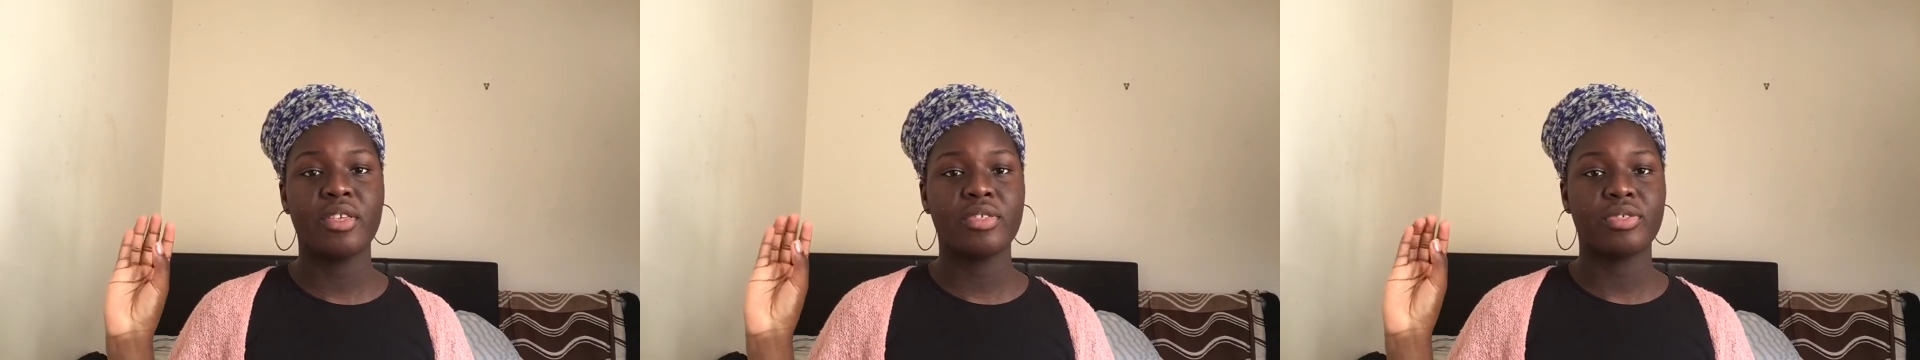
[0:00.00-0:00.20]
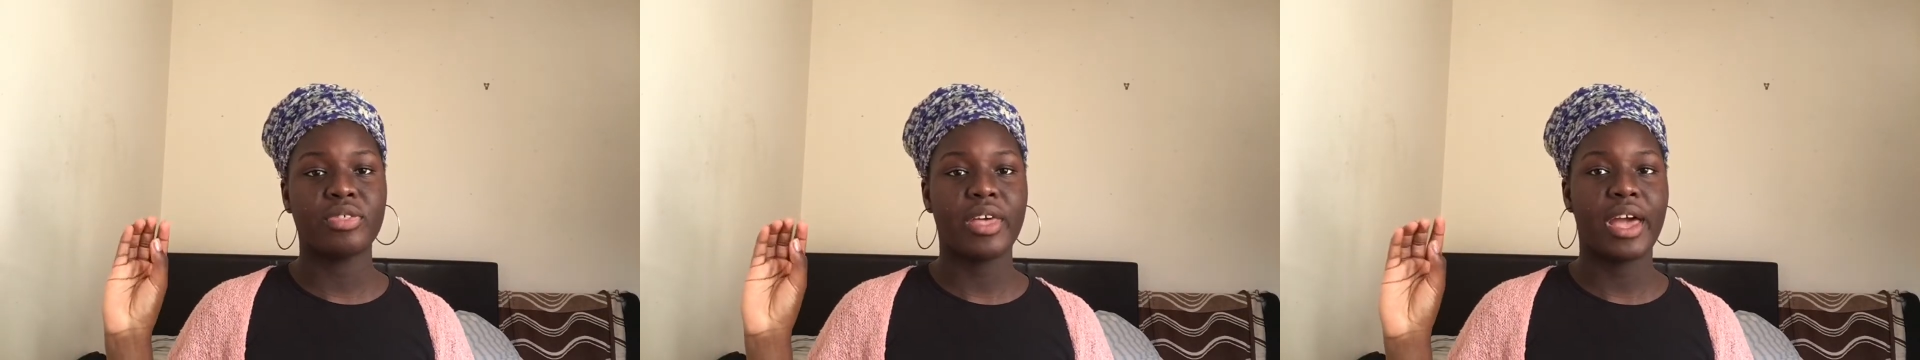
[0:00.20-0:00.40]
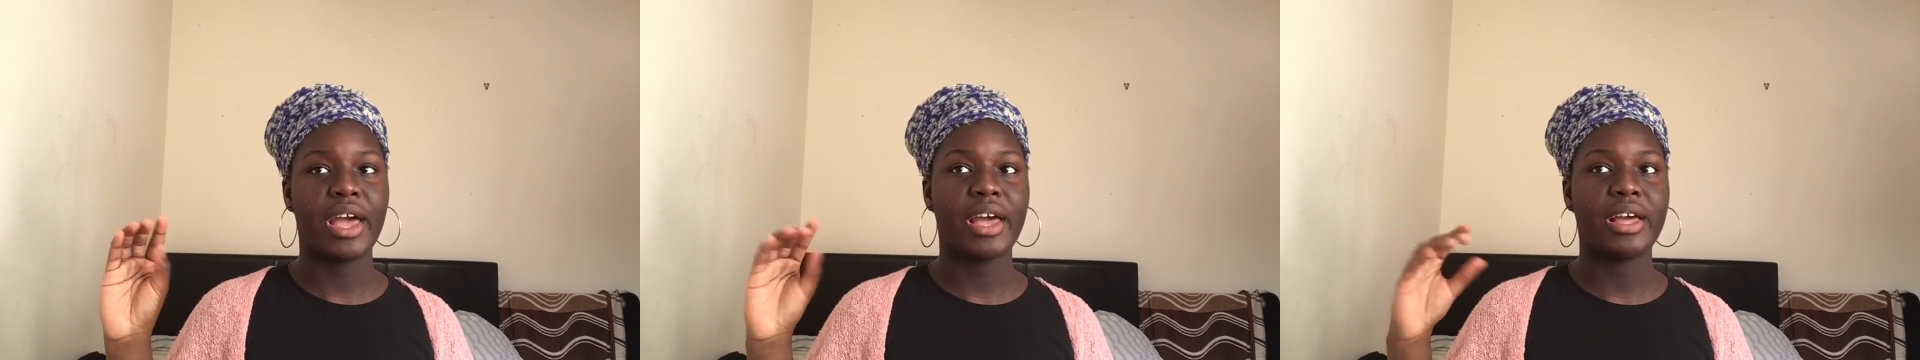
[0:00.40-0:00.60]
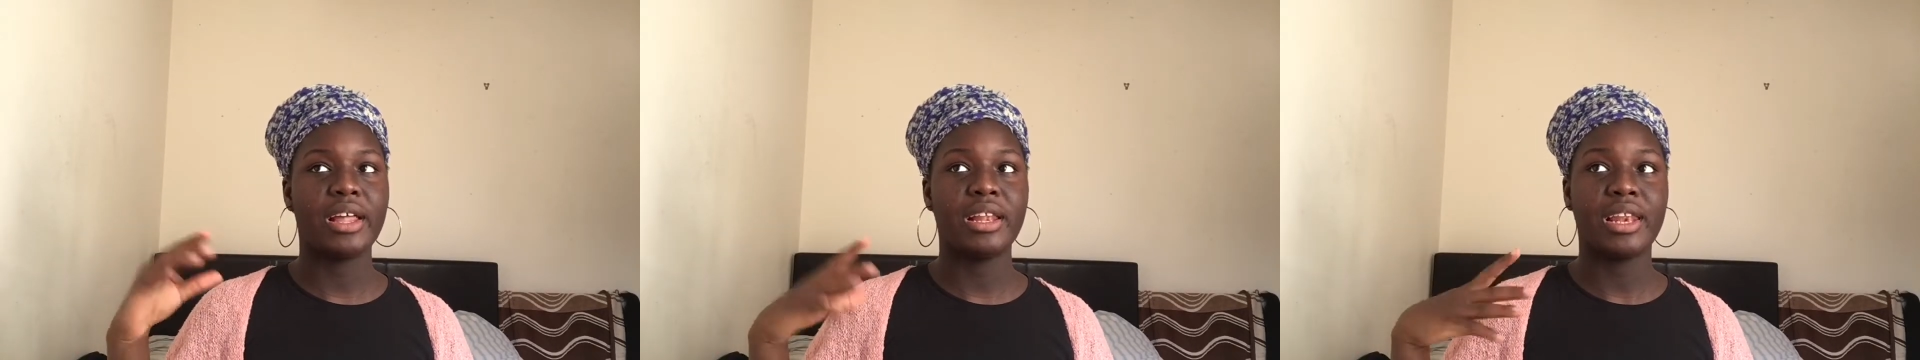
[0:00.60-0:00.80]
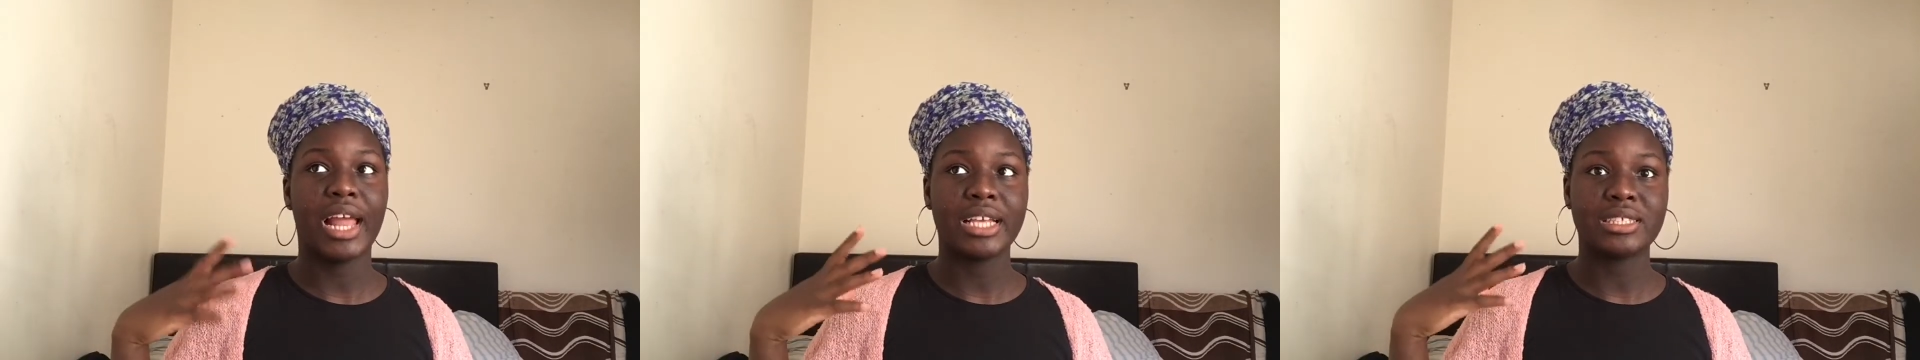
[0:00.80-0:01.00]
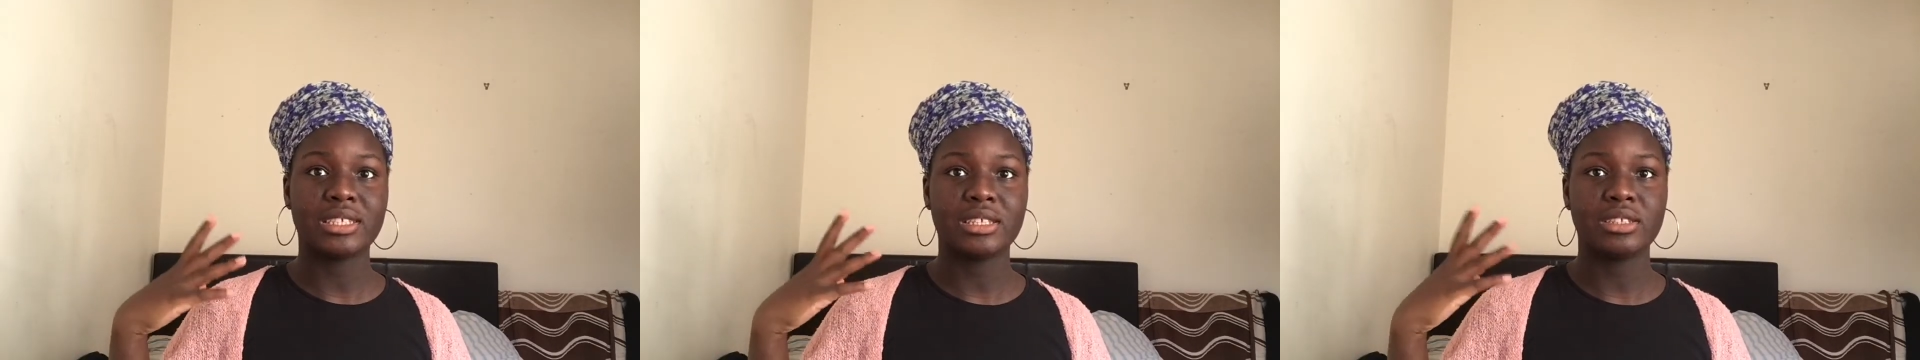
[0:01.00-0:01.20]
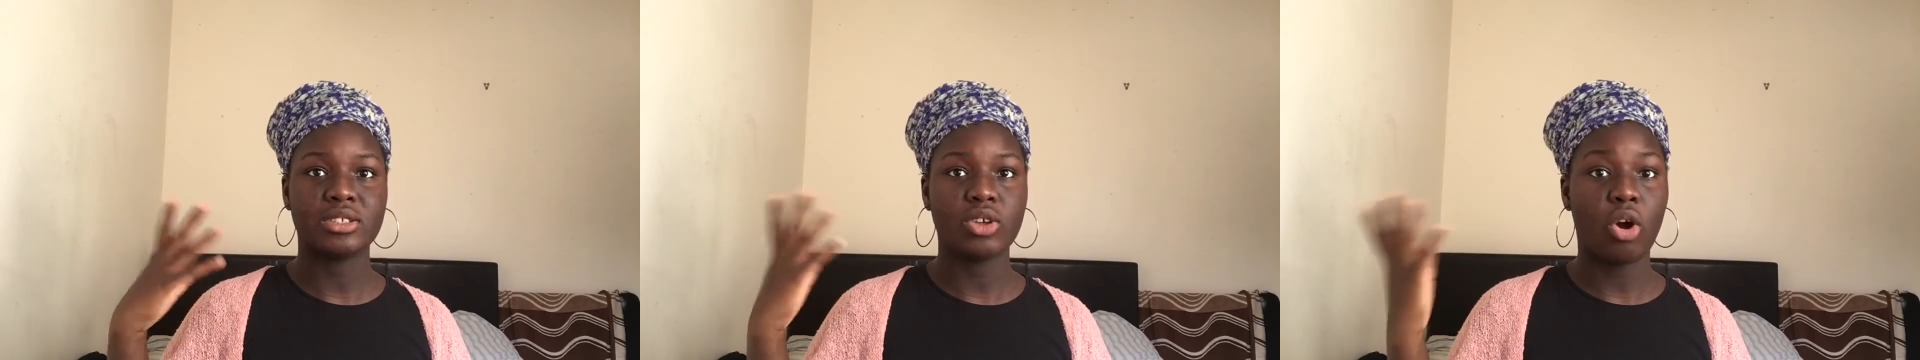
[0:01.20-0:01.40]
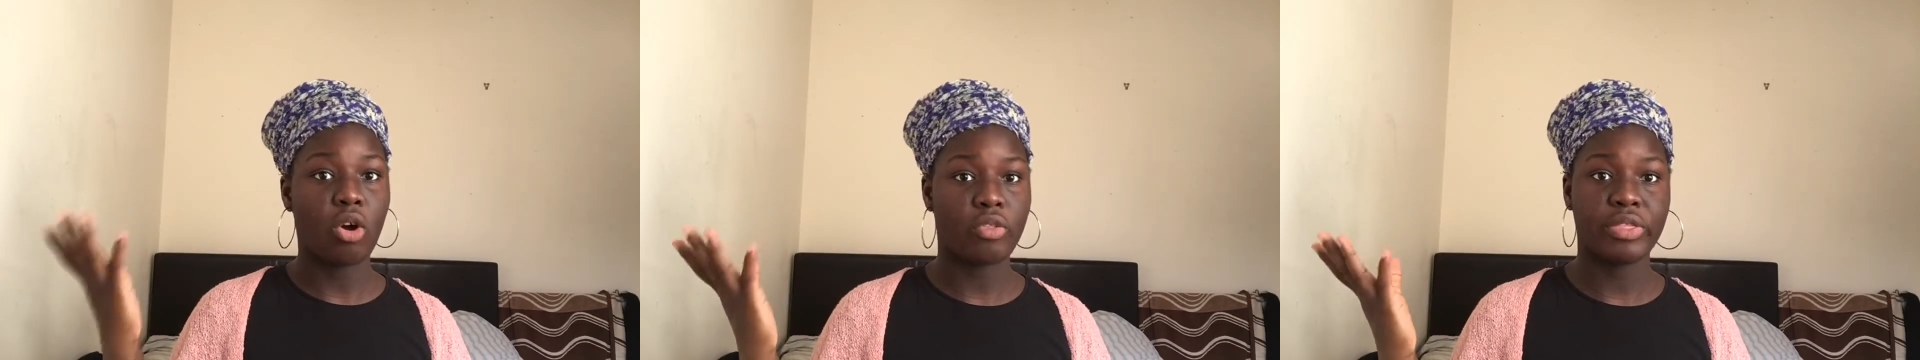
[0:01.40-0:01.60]
their lessons
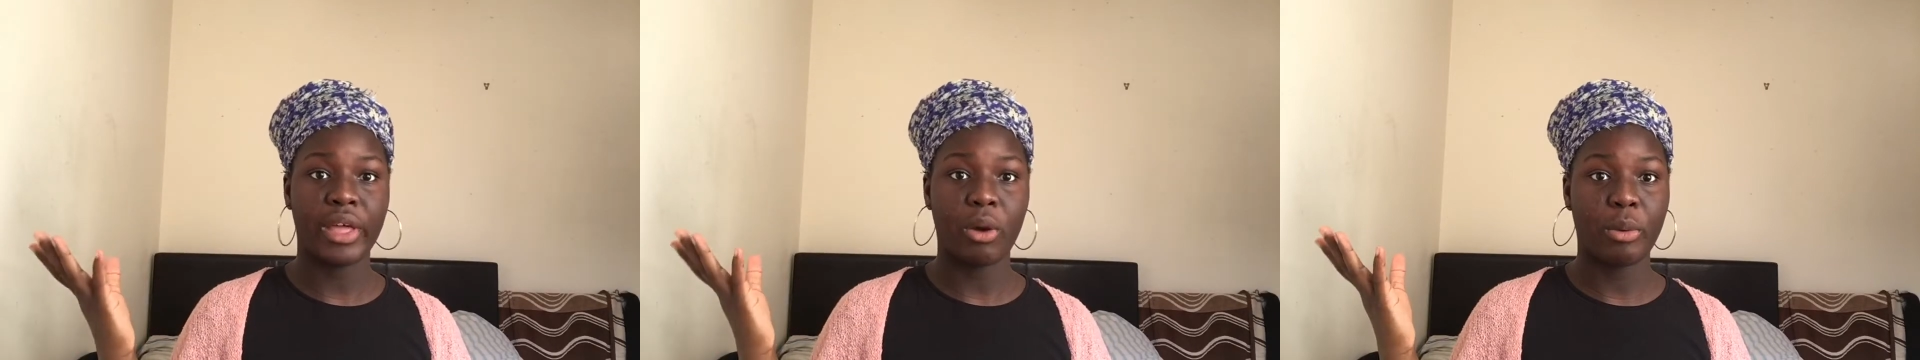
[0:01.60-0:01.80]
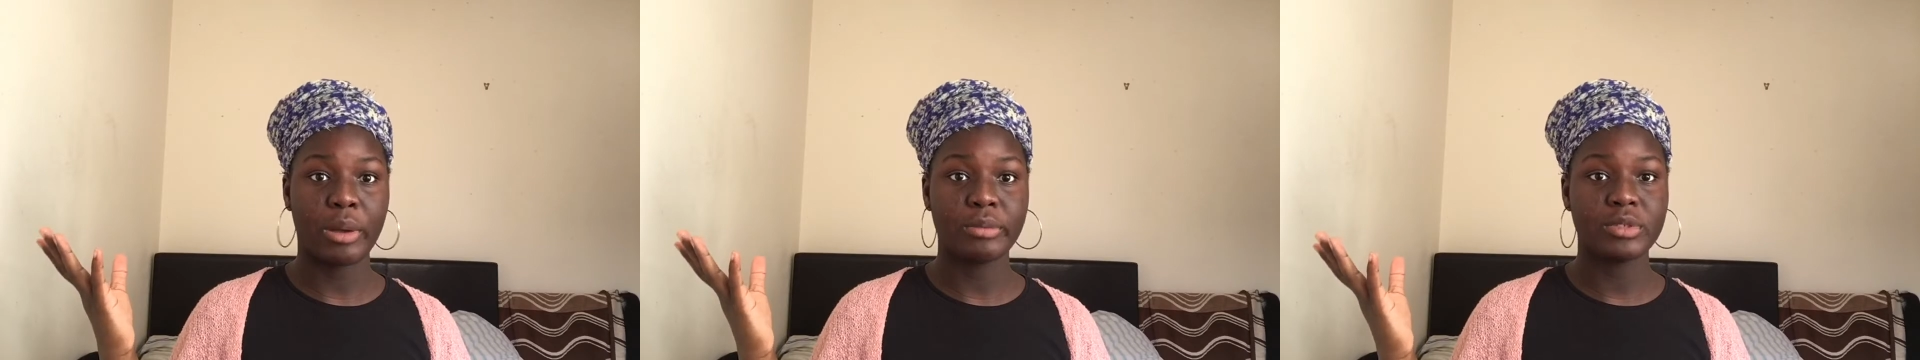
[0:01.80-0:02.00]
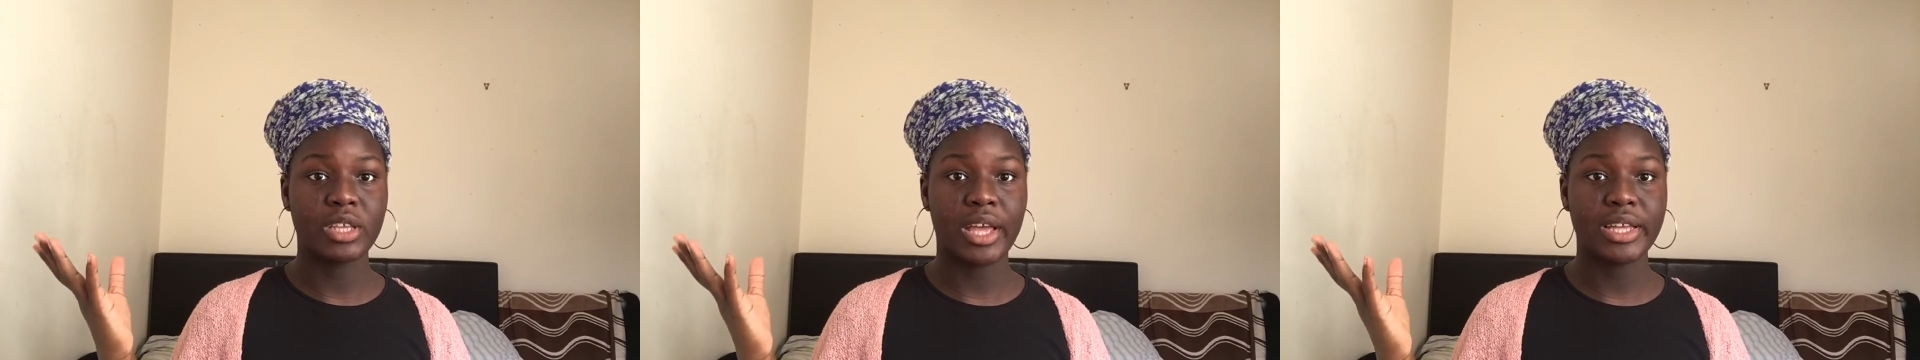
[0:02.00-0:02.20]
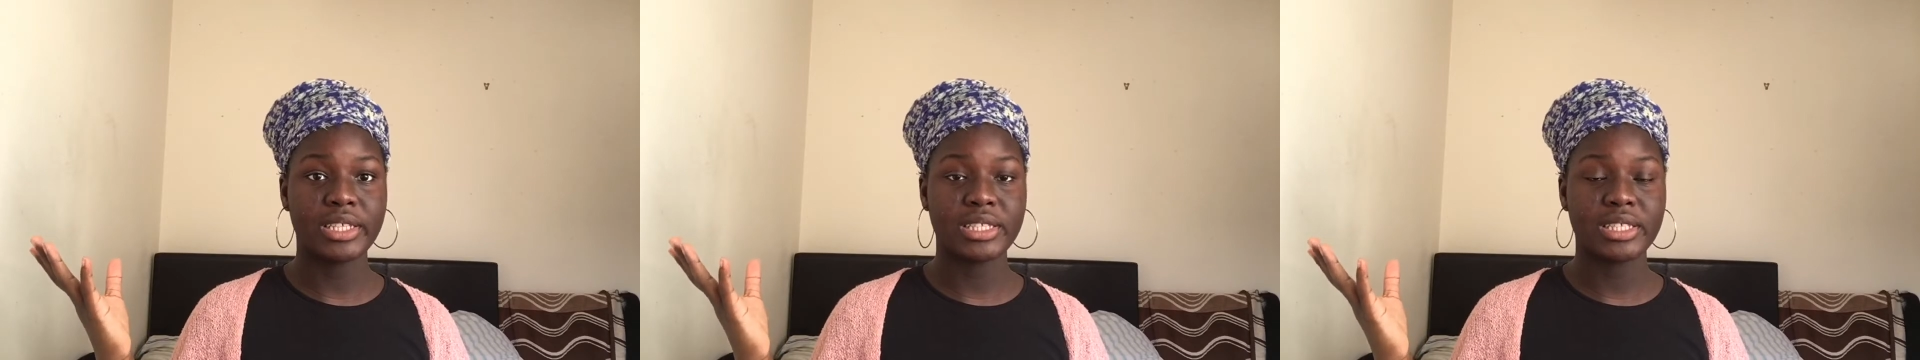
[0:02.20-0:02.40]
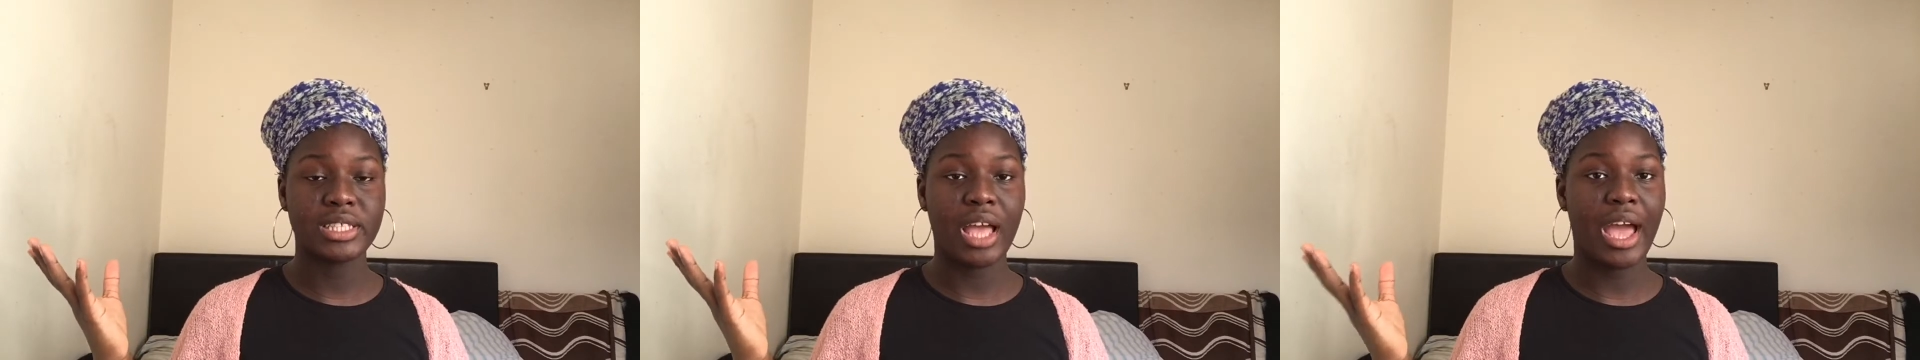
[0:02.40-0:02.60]
on their websites,